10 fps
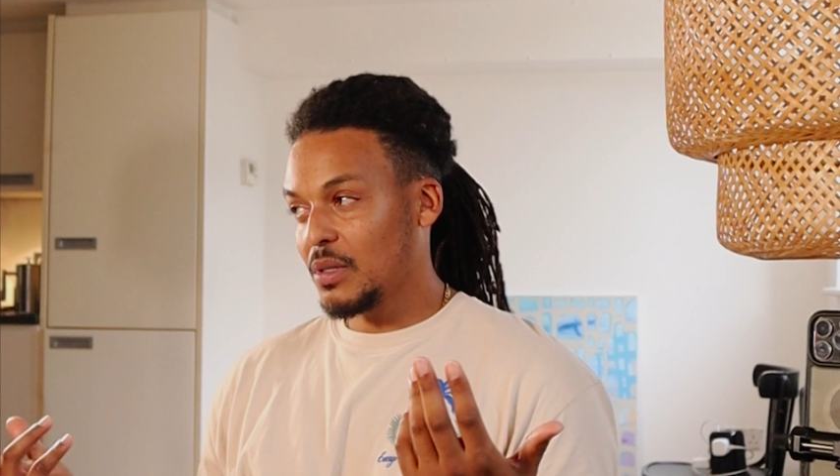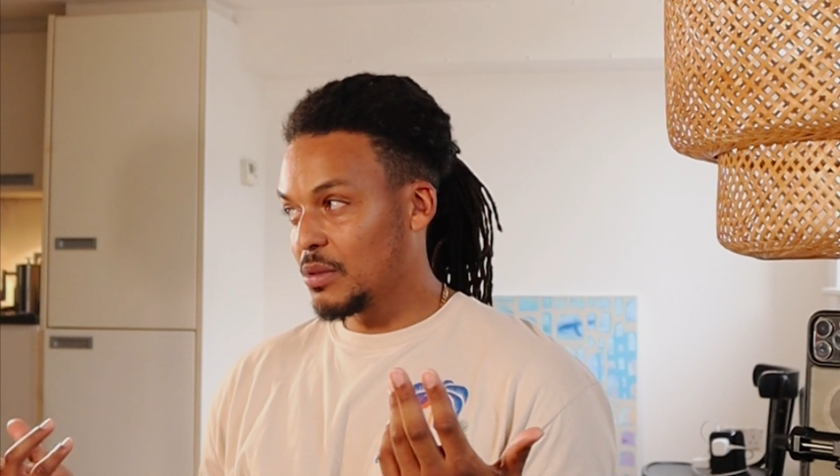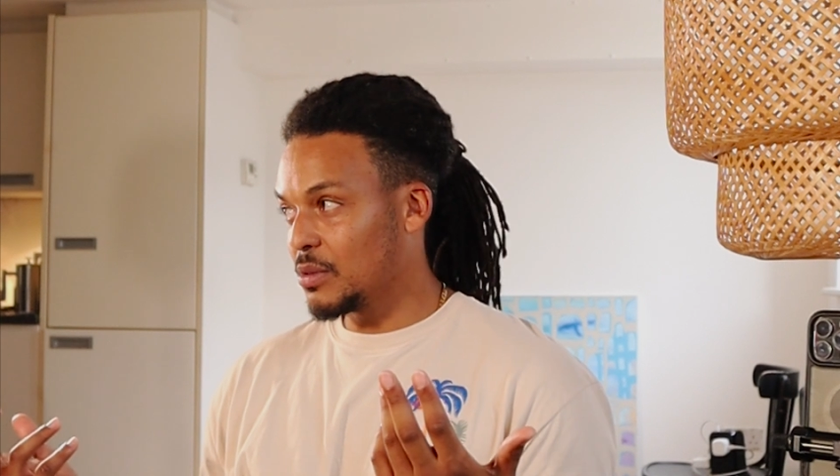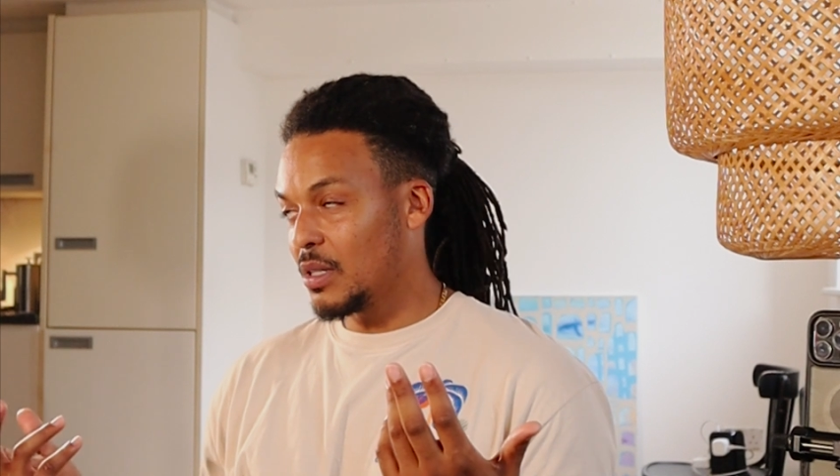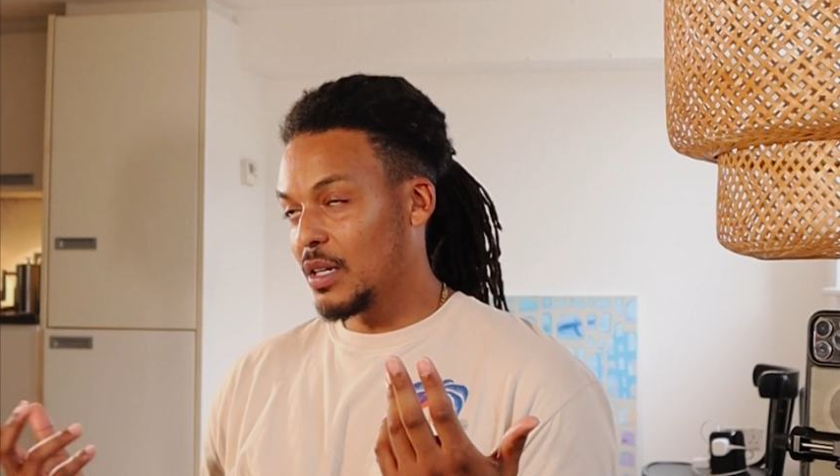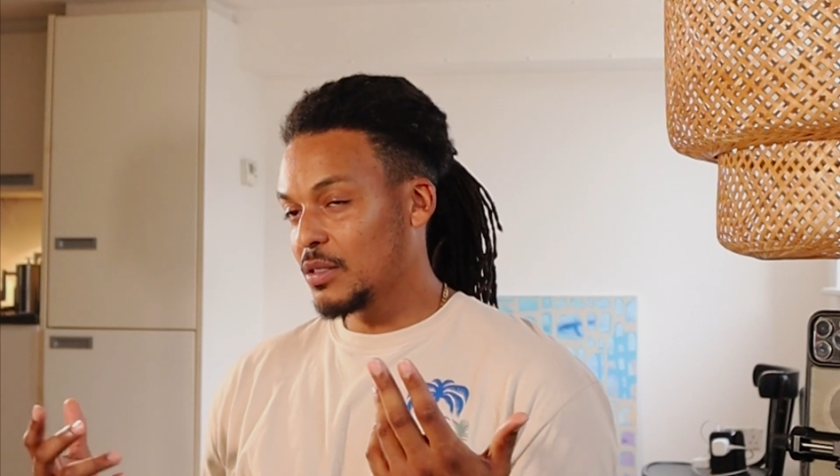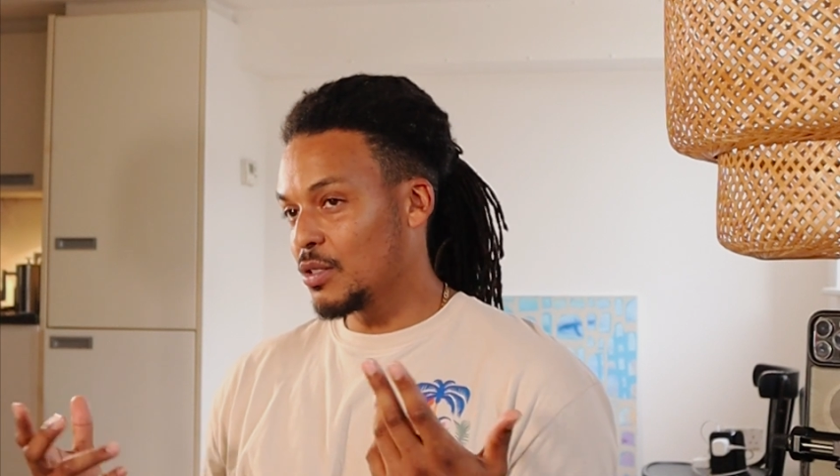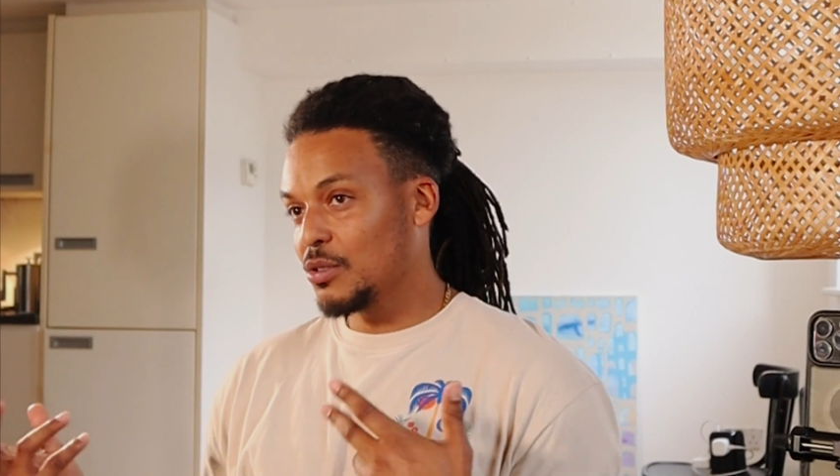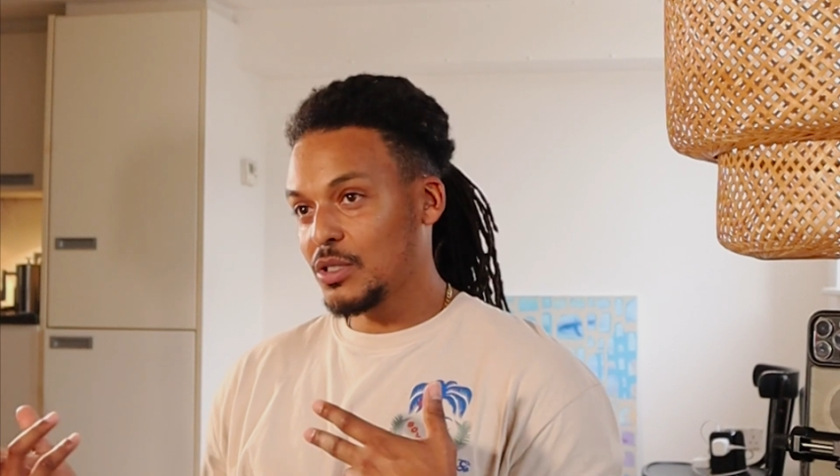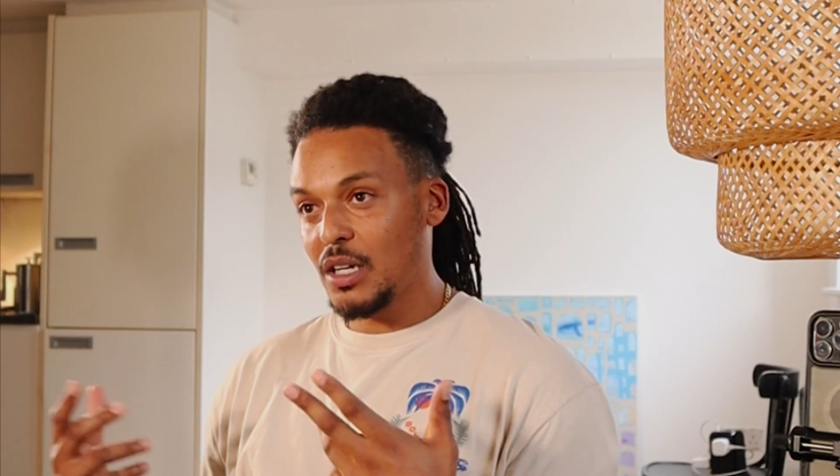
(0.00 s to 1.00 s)
I was like
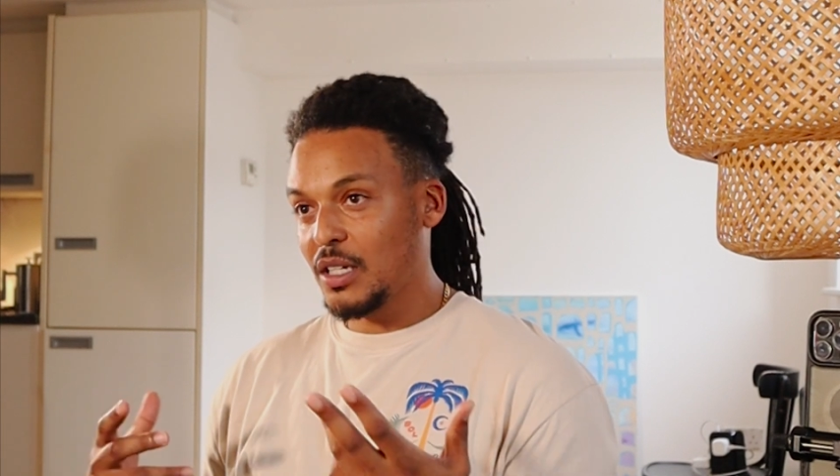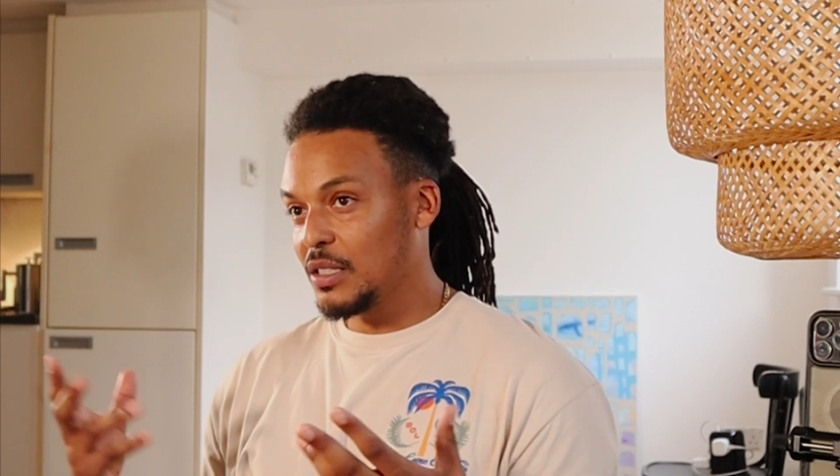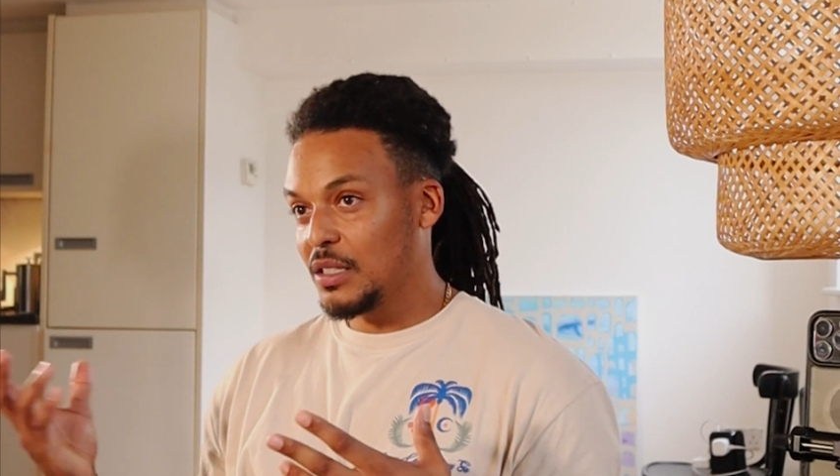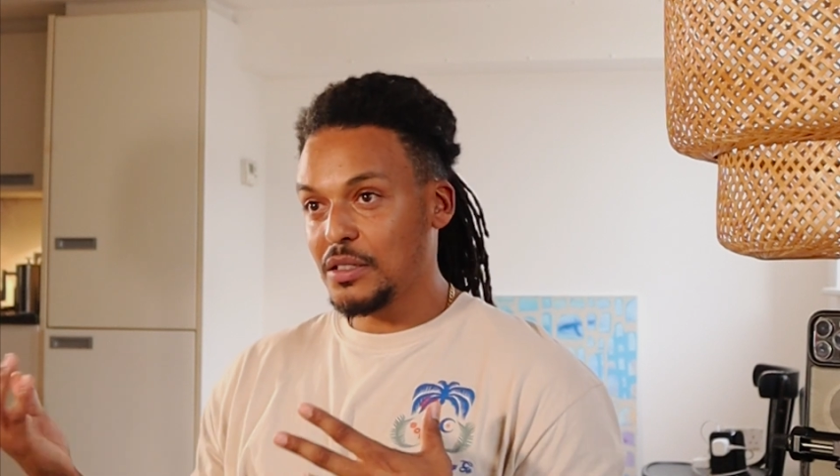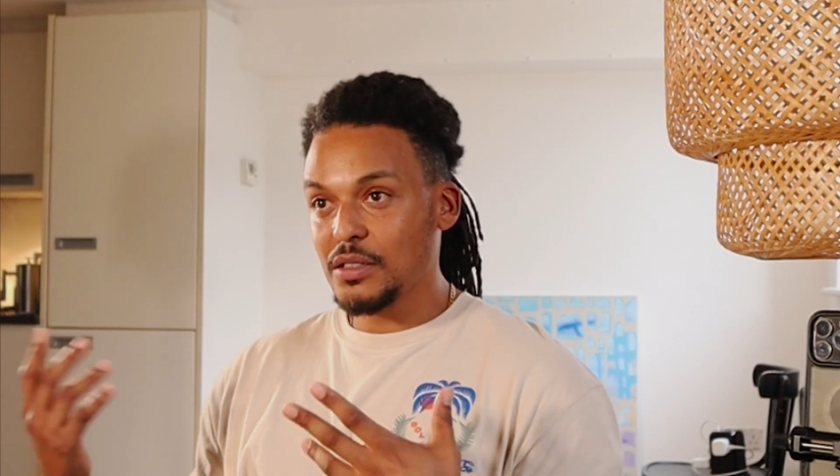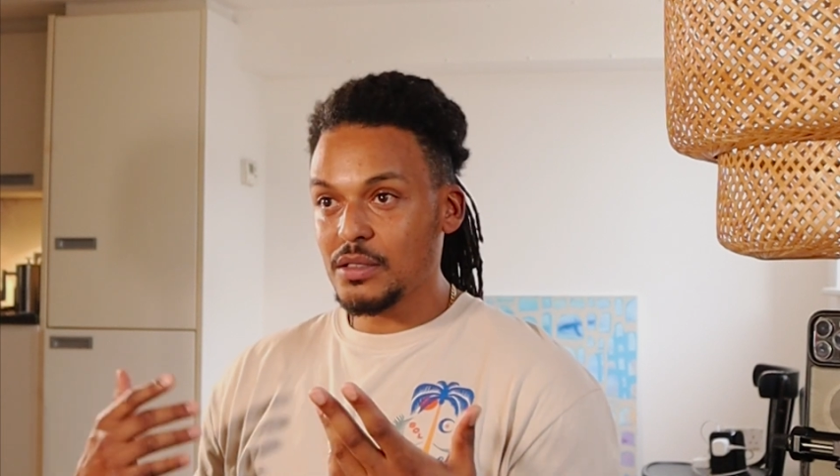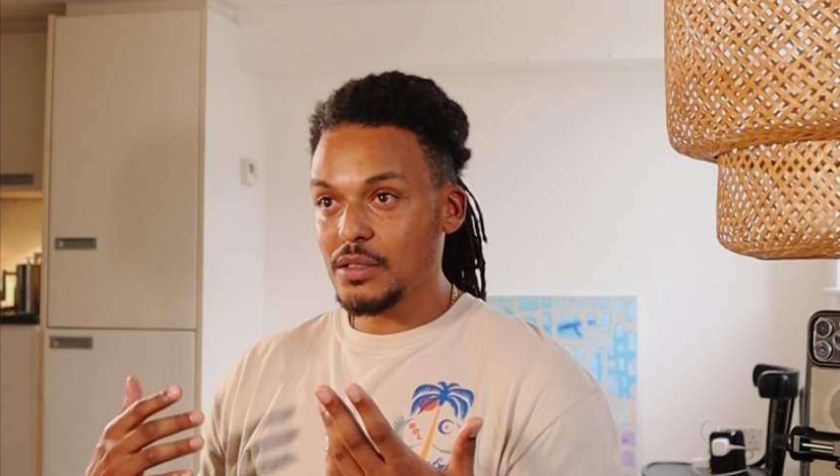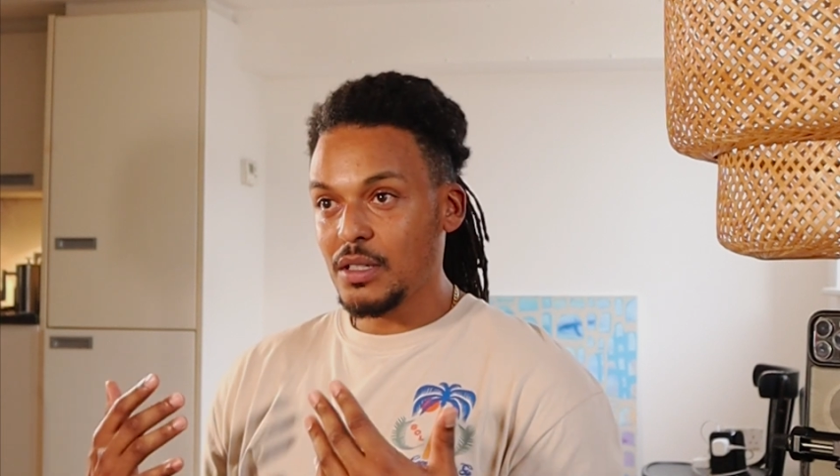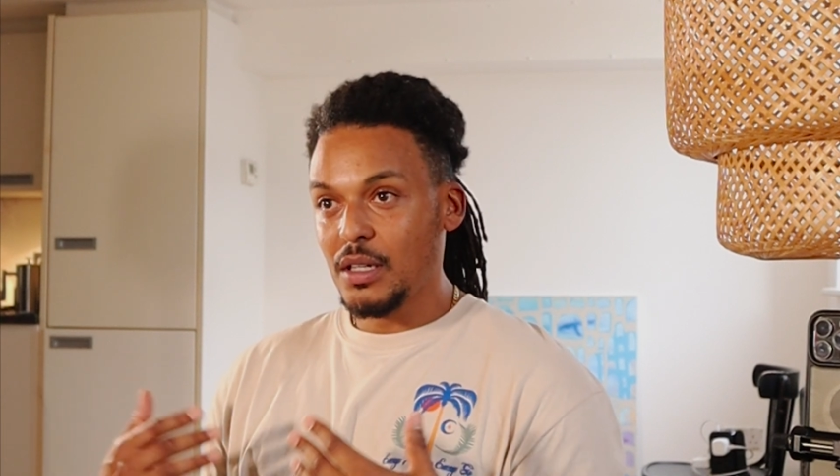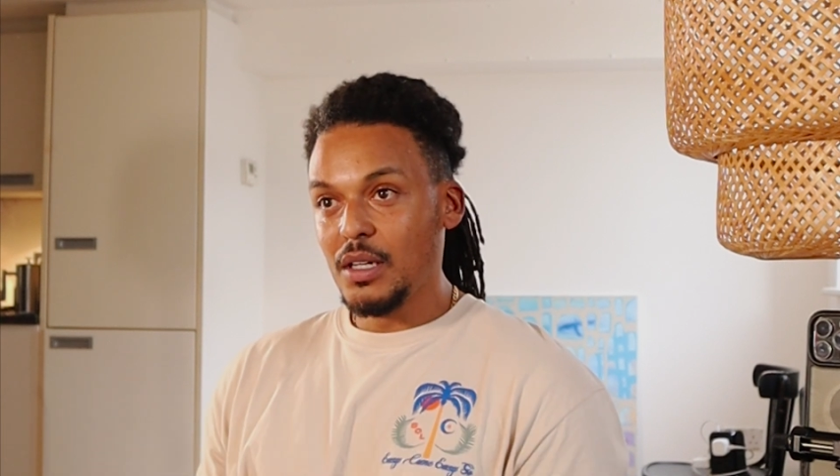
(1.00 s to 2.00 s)
socialising. Do
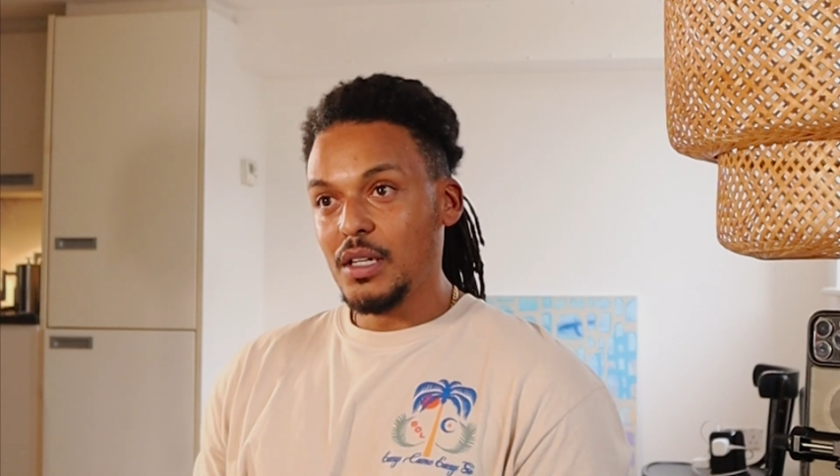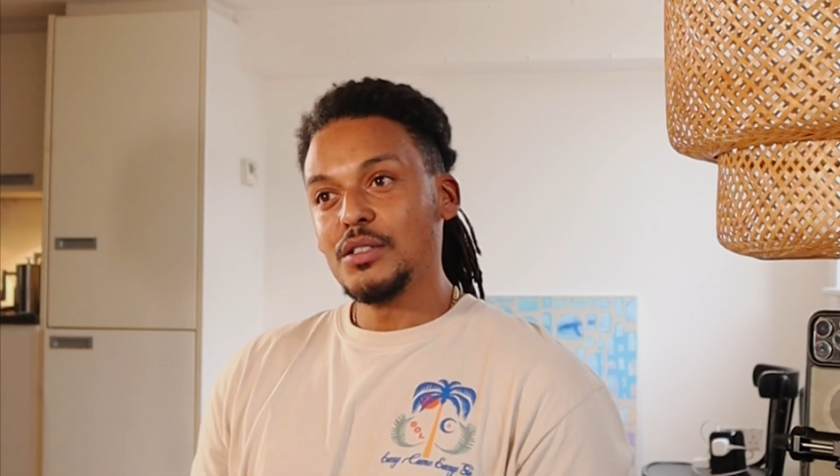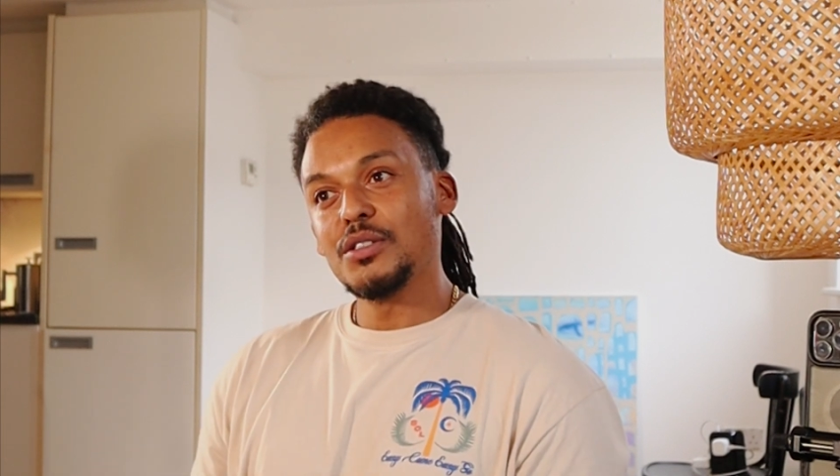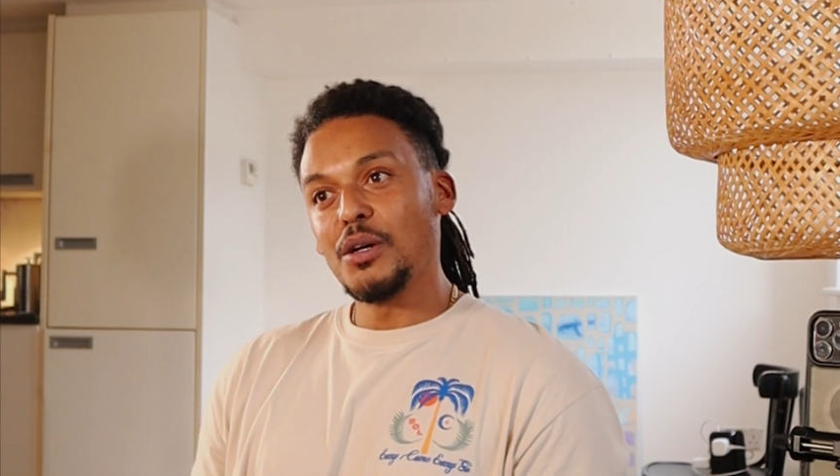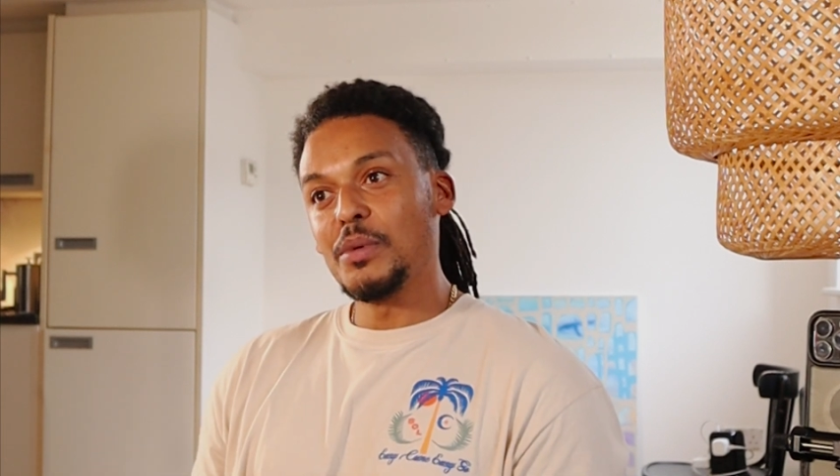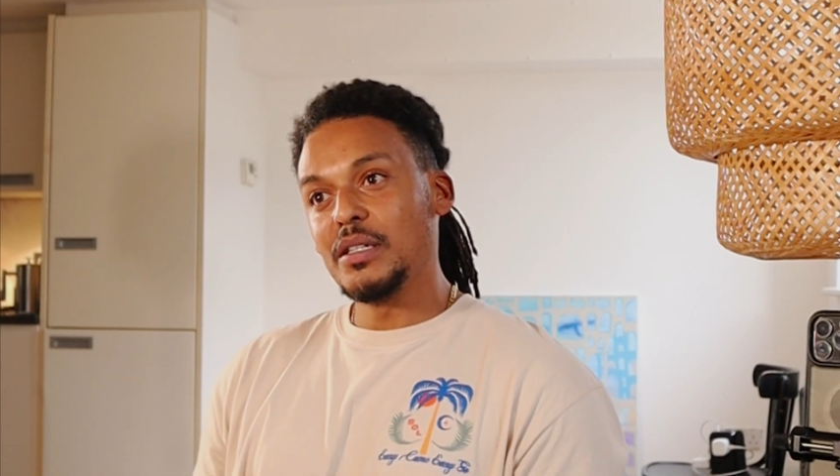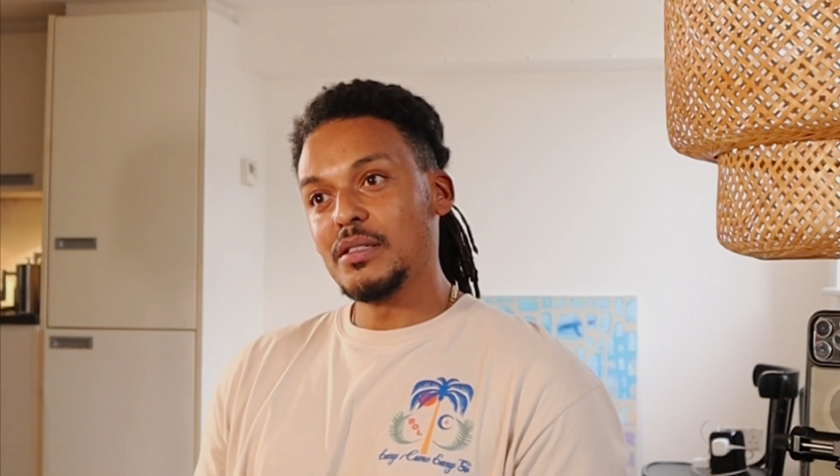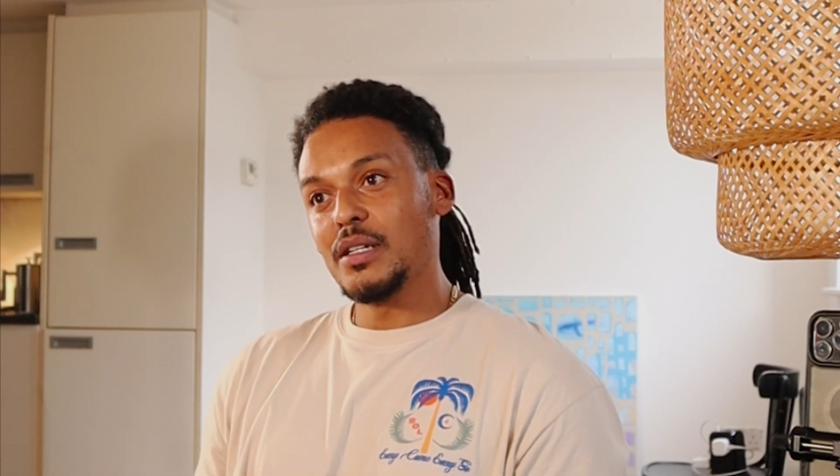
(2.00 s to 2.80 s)
you know what I mean?